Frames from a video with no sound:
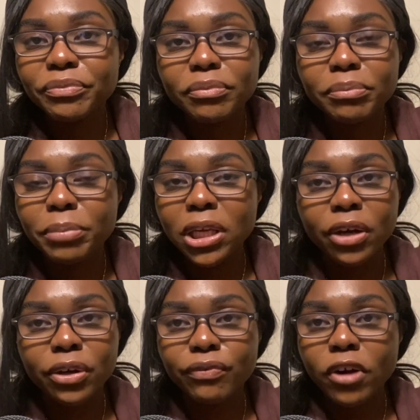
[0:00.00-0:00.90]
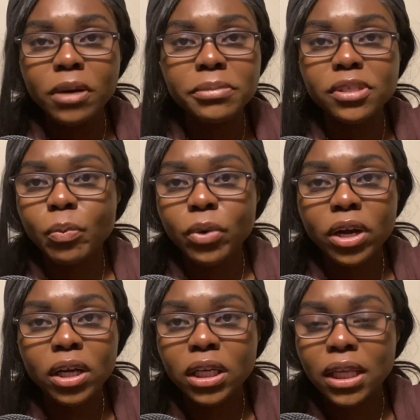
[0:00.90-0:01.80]
being on a farm
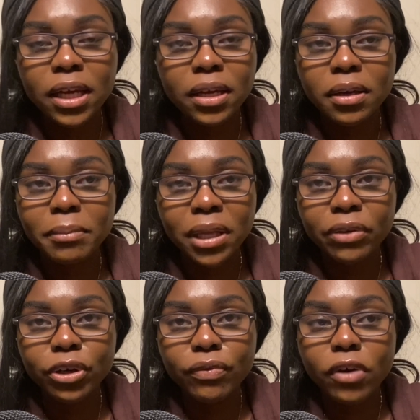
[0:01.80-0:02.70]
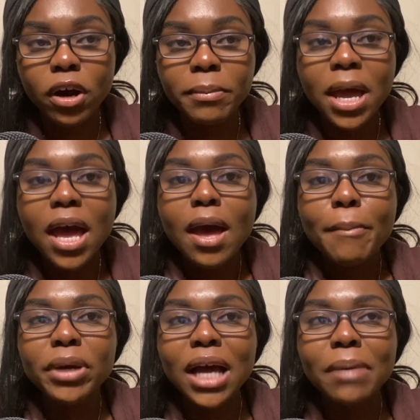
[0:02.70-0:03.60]
somewhere, like ballerina farm.
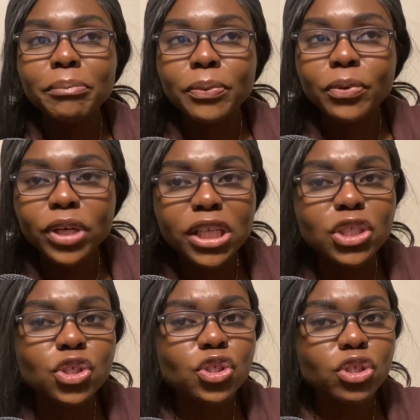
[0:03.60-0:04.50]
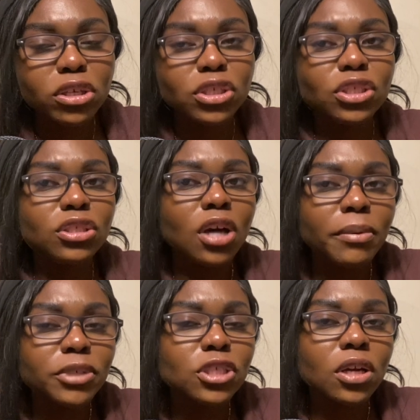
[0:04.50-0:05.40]
But I'm pretty sure she's
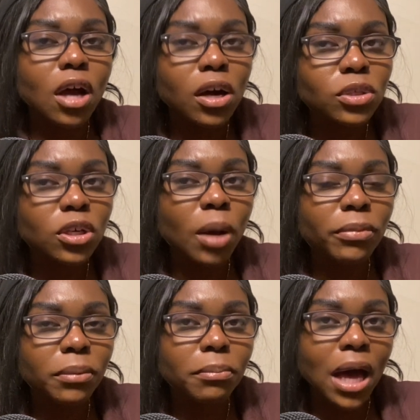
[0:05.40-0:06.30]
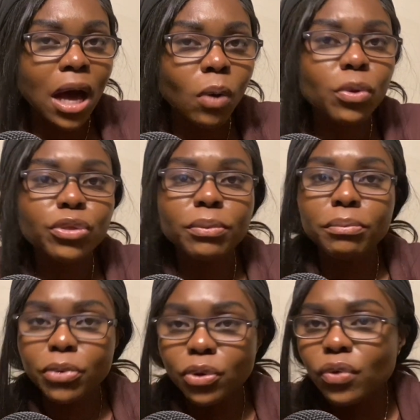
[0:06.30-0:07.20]
also coming out with a
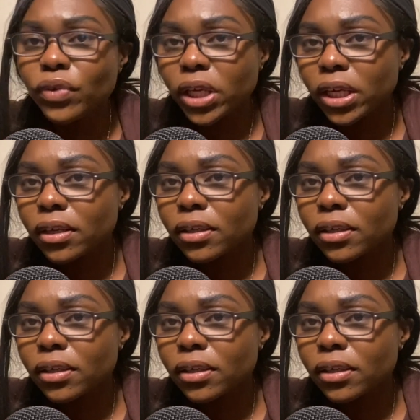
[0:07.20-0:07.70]
movie,